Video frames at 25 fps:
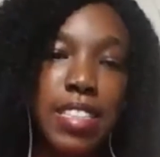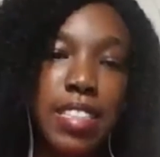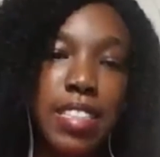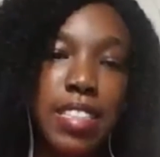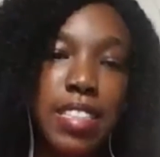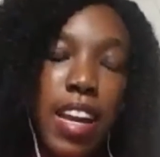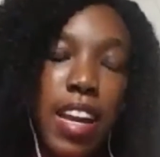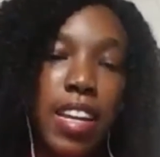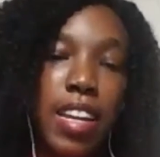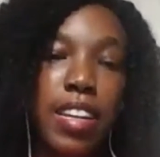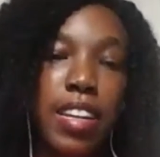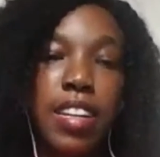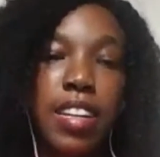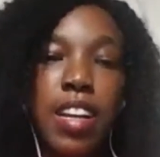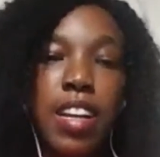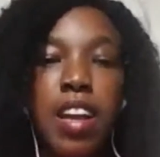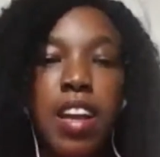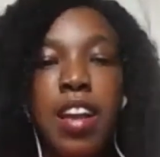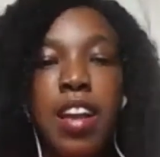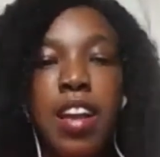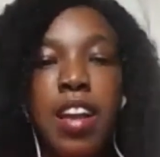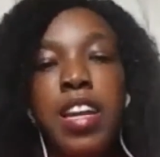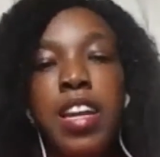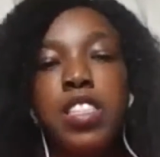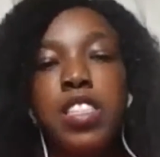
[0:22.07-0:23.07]
Like,
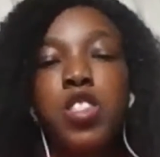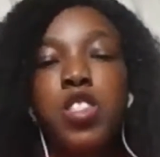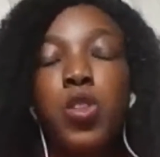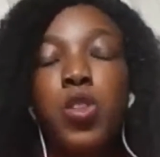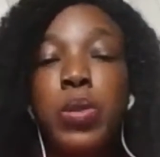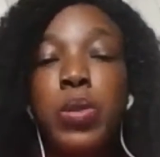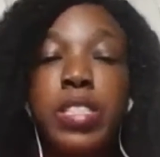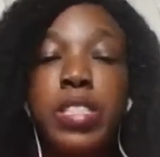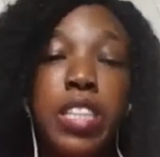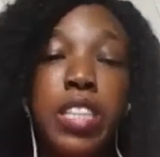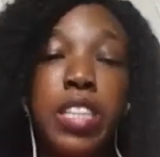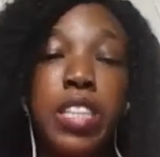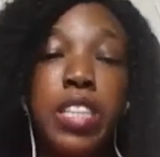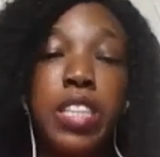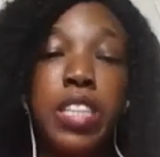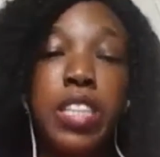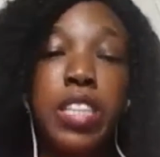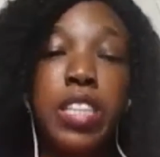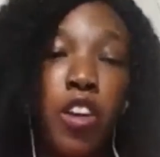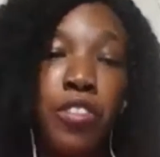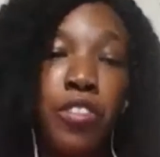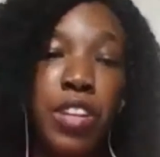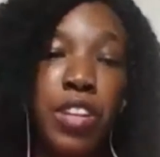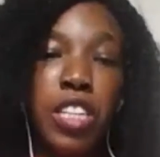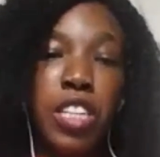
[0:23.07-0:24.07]
it's so
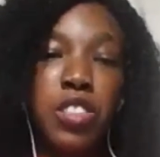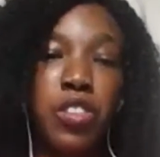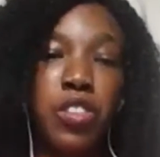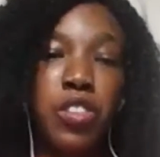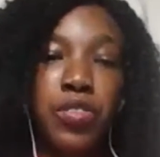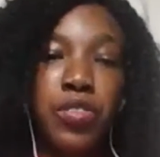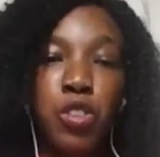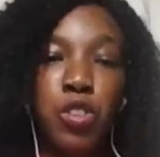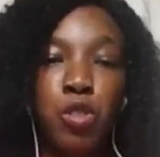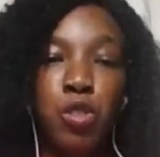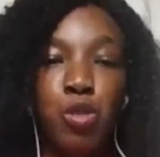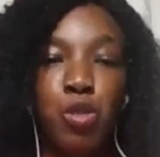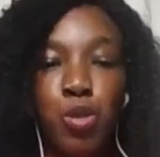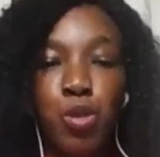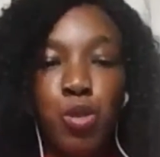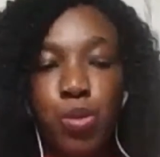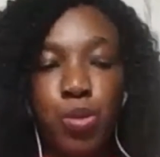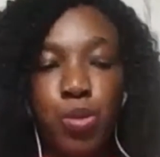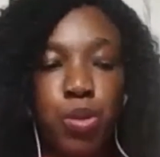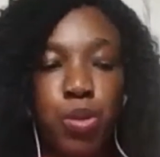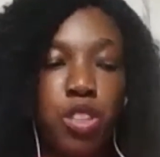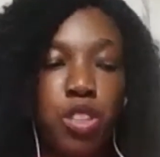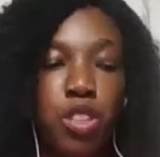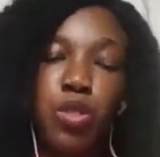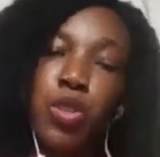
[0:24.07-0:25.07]
selfless of you
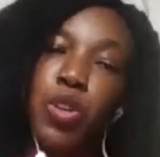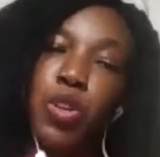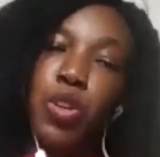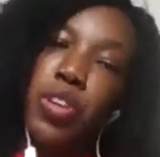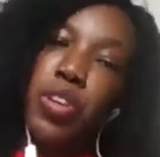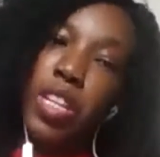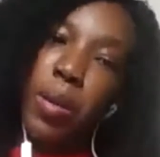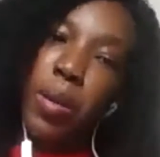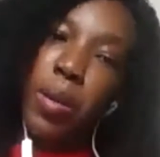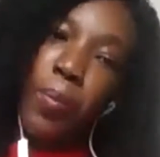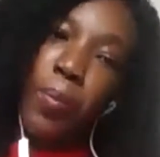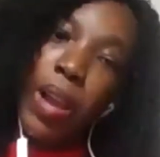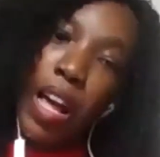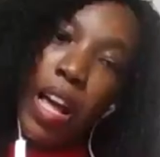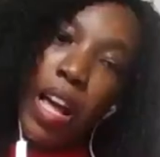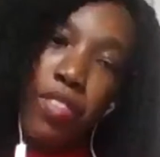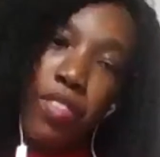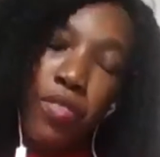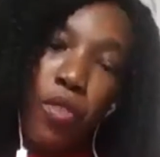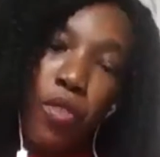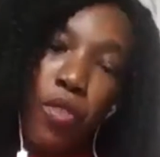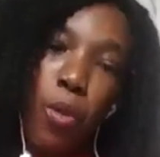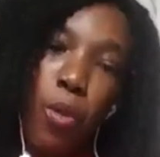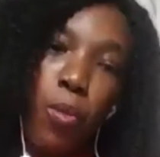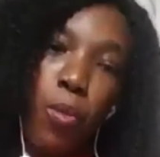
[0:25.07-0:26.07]
to create a
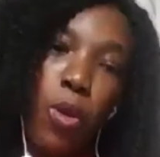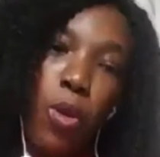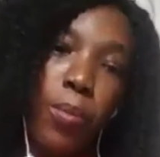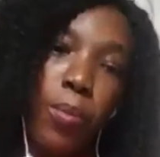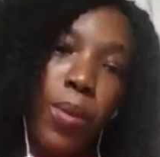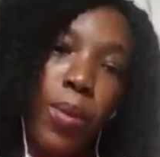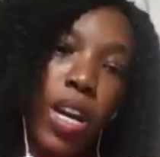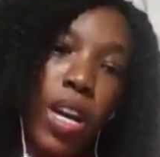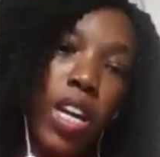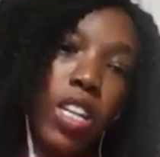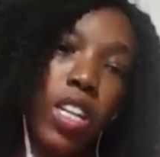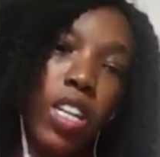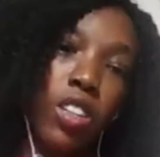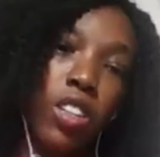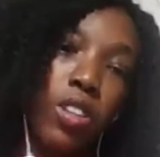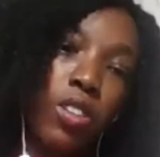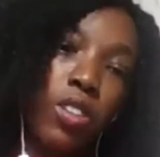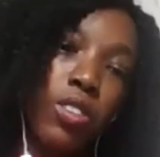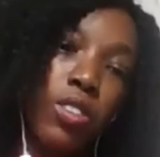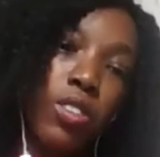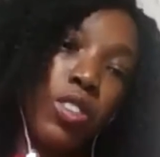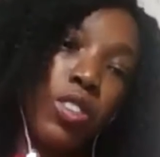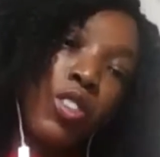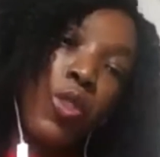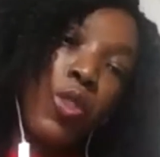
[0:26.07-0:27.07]
platform whereby
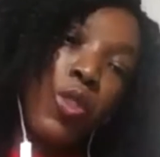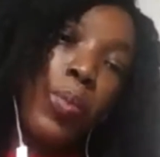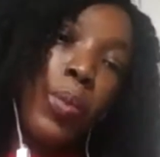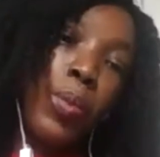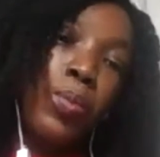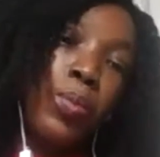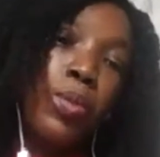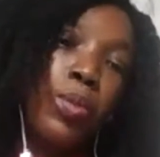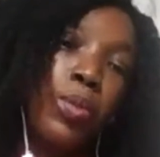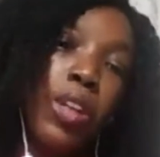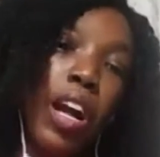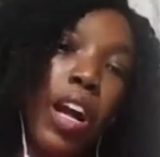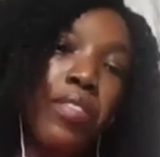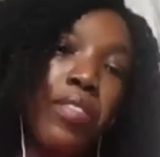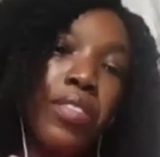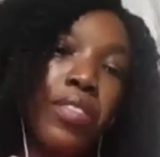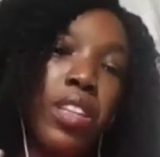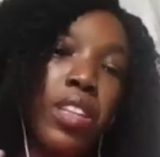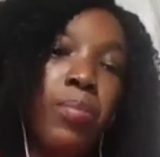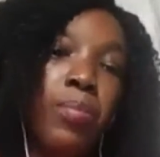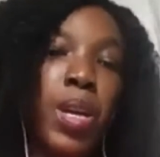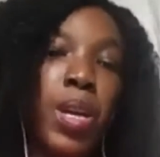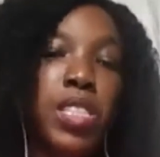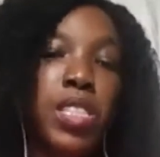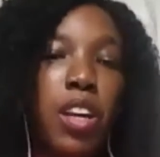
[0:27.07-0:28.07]
people having
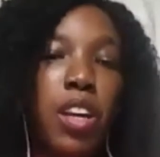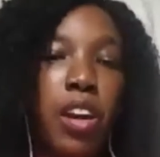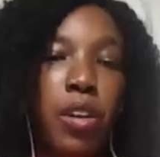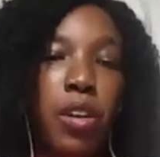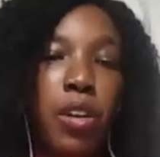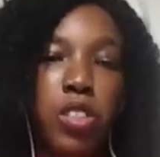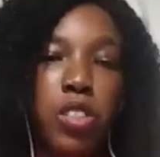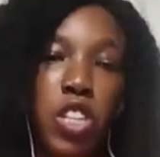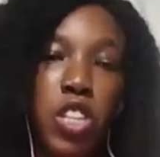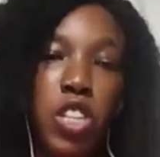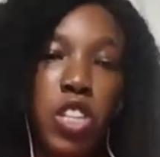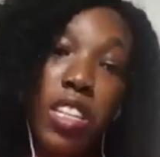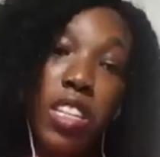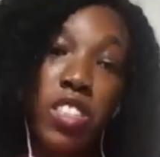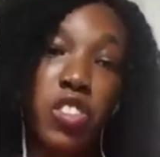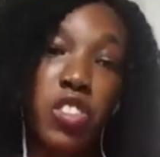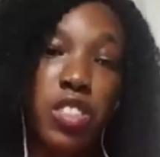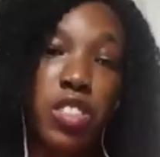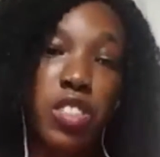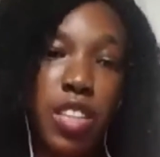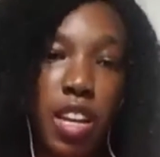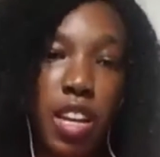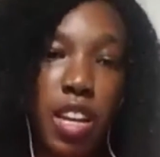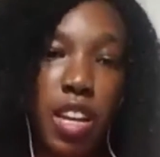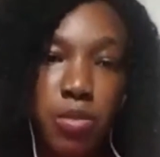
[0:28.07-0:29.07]
mental health
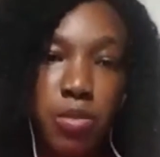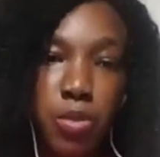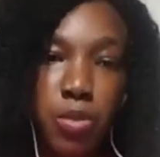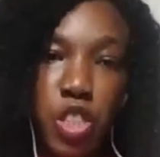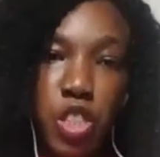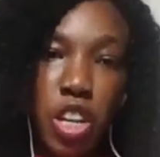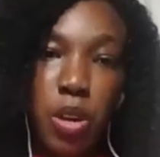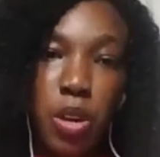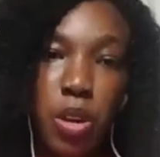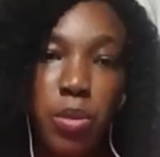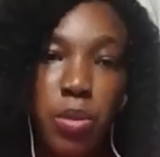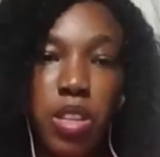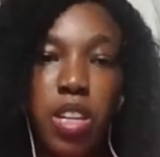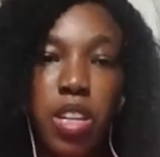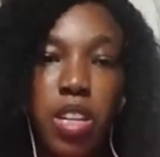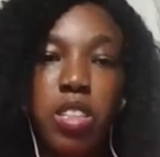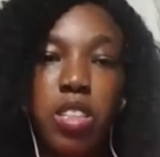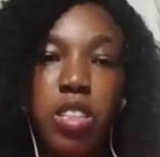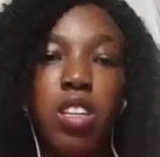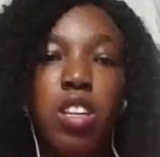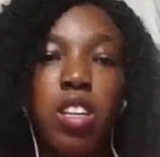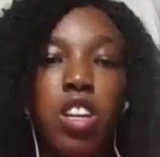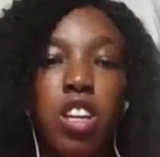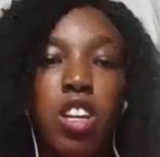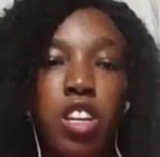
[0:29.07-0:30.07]
challenges can reach out and
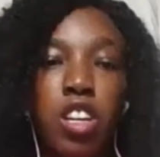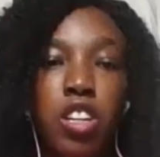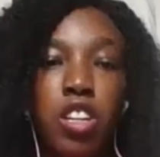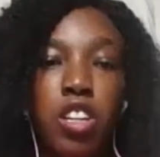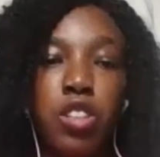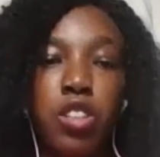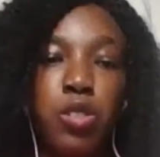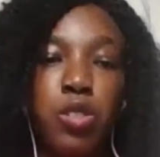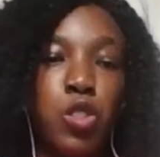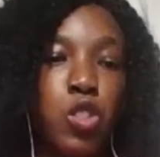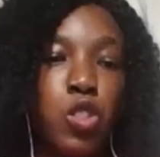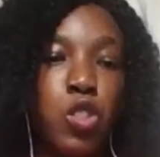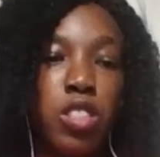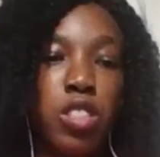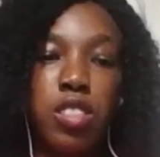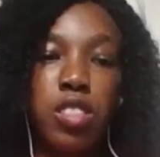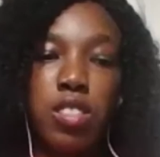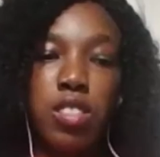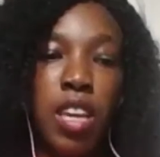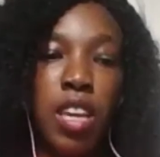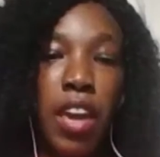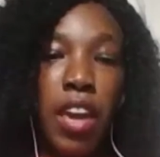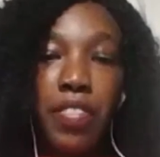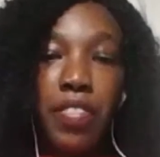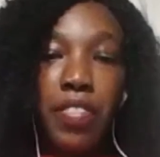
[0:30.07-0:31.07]
just
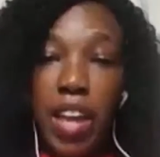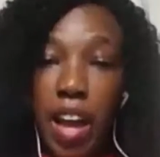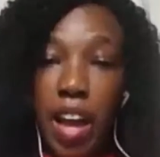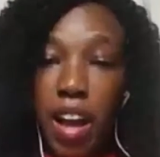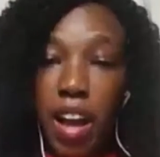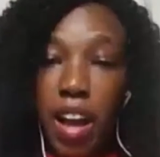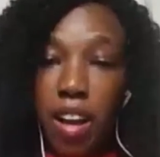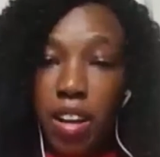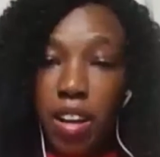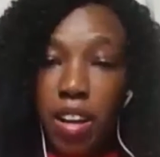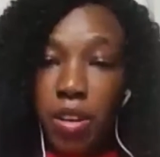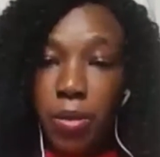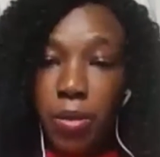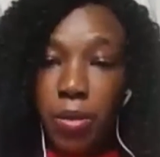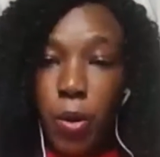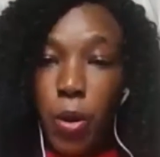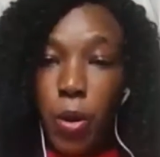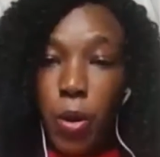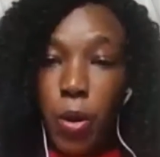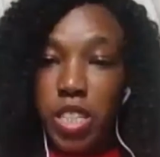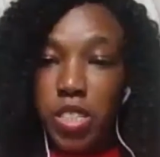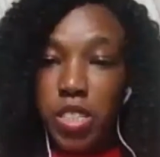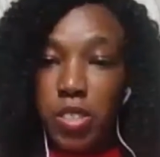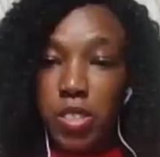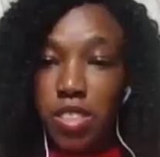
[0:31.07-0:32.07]
get their
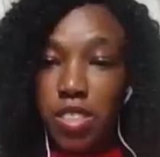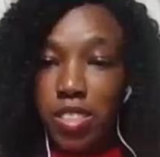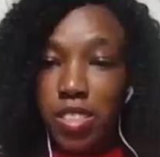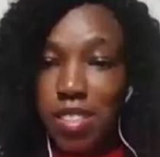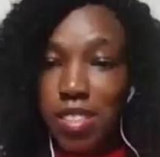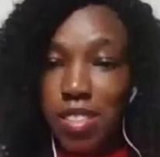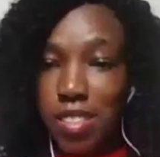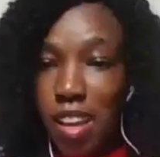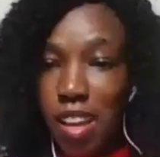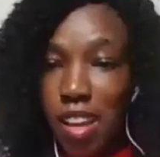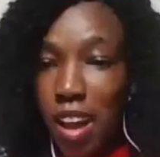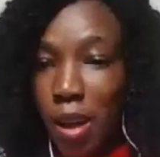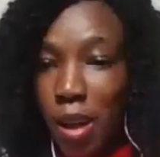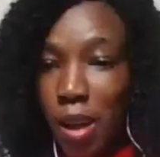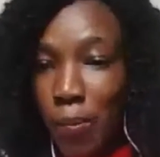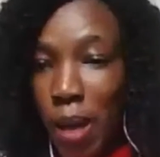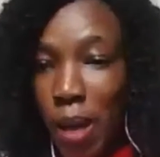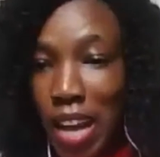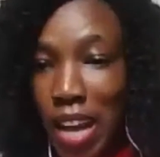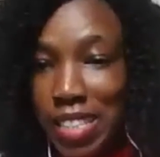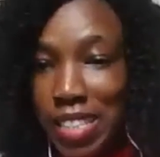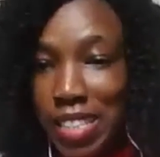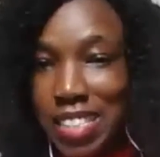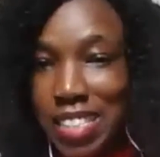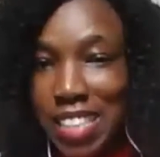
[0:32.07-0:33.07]
questions
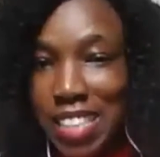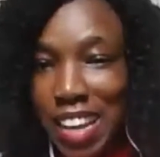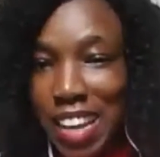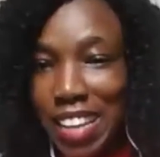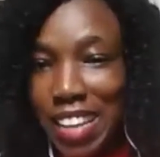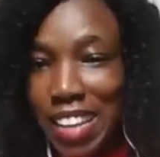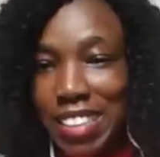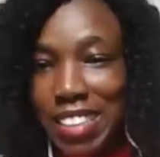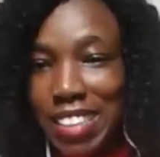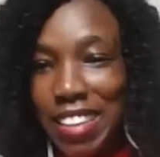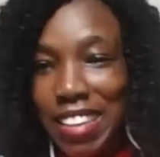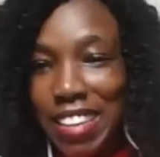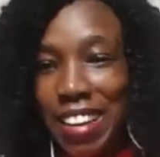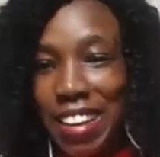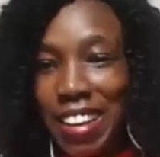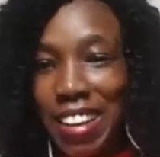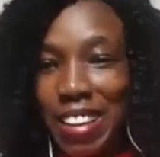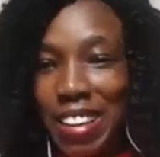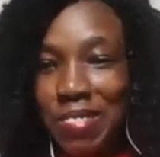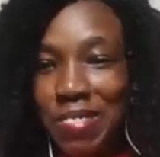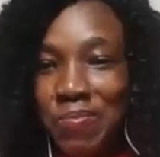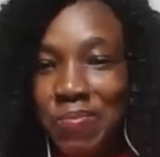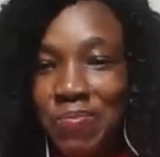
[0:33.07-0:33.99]
answered.